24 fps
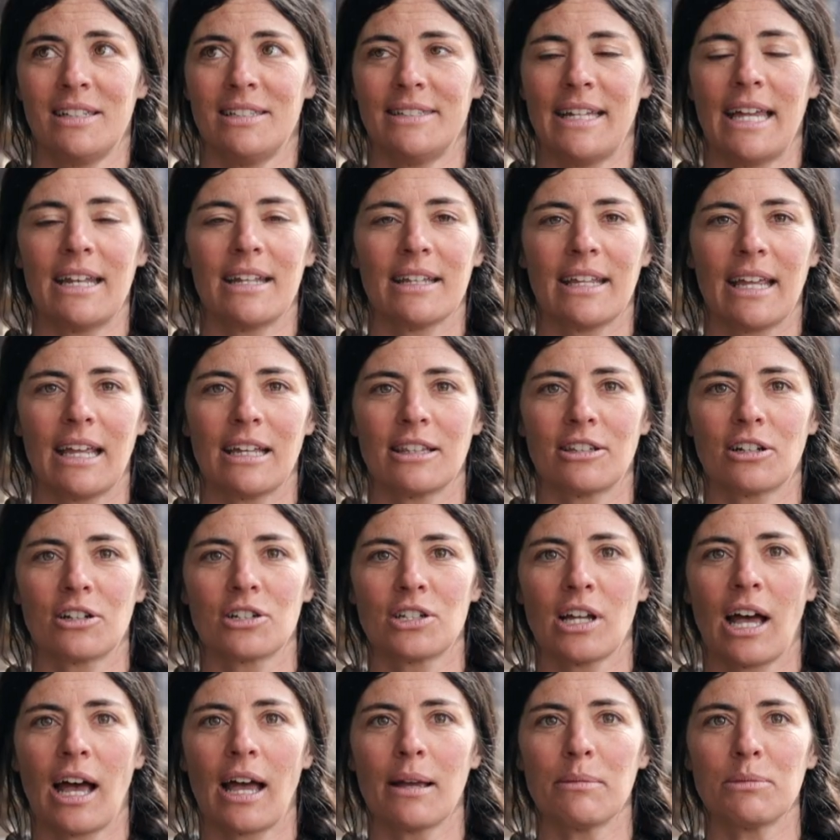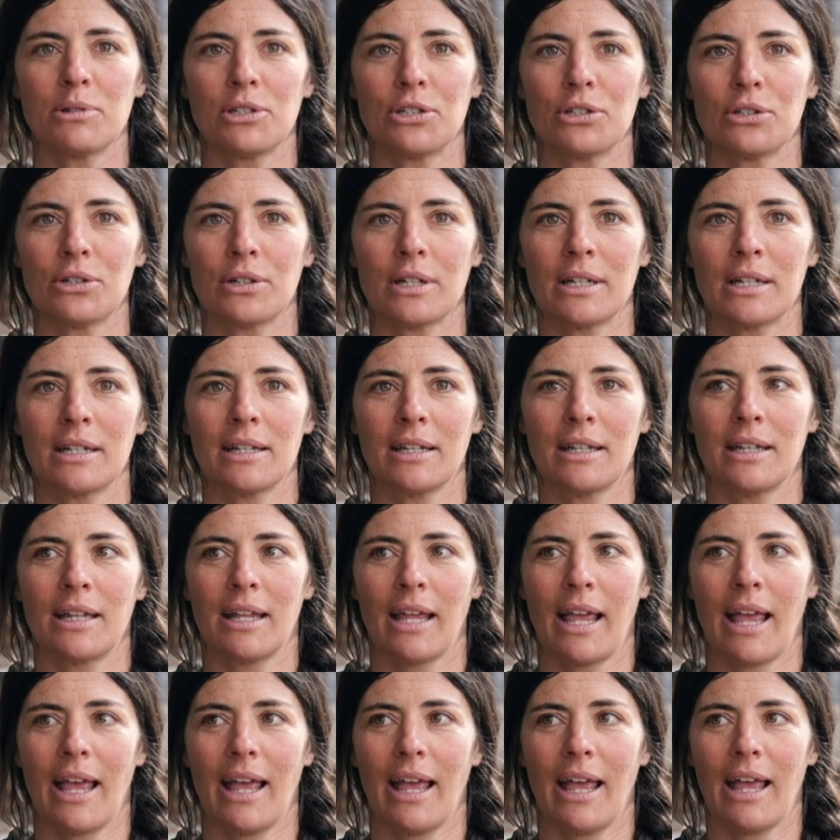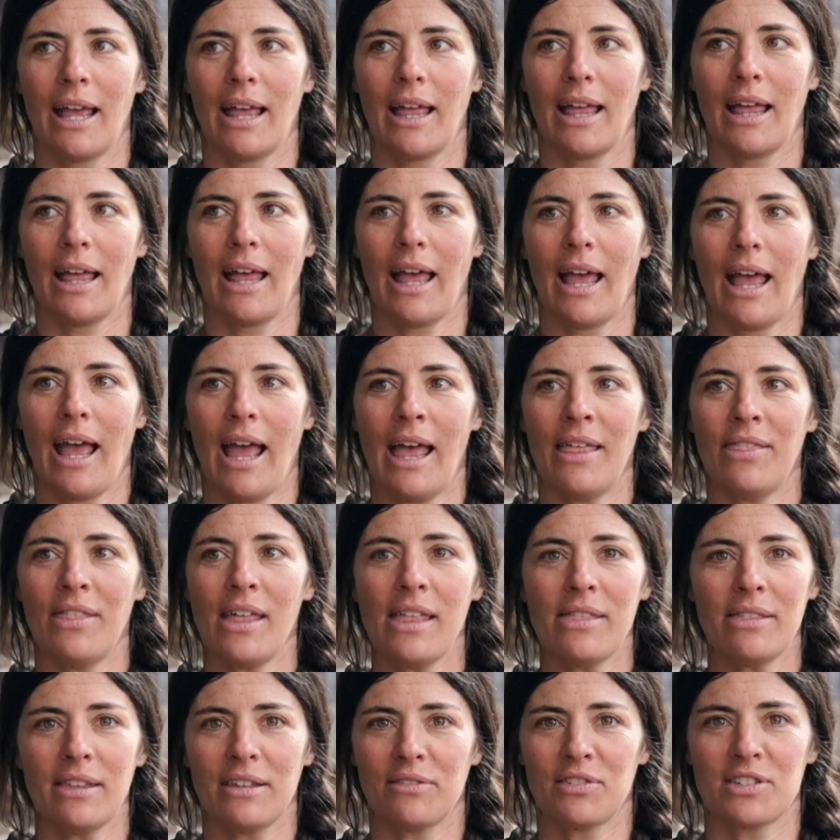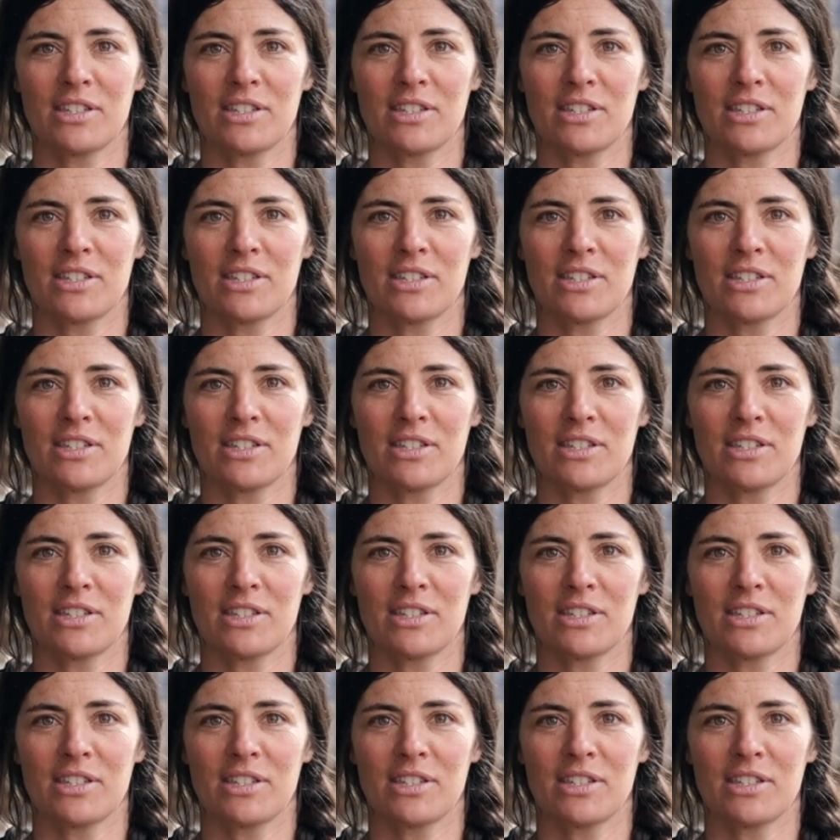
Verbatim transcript: to dedicate their time to it and then they've